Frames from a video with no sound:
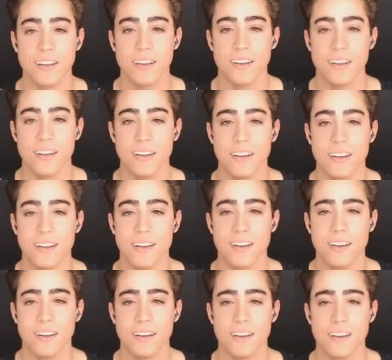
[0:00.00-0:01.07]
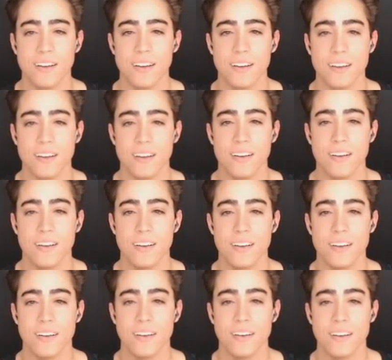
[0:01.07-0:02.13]

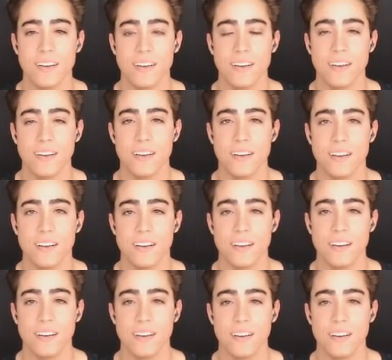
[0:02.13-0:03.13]
This person isn't speaking.